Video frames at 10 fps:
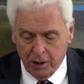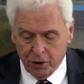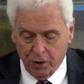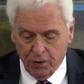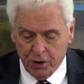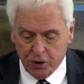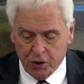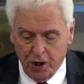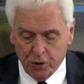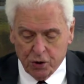So this
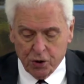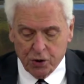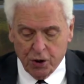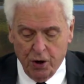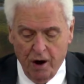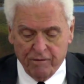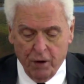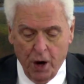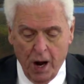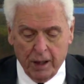tells us an
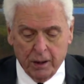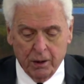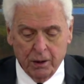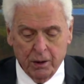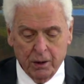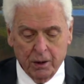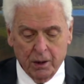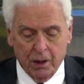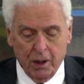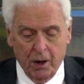awful lot.
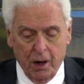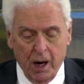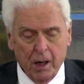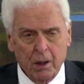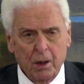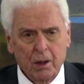All right?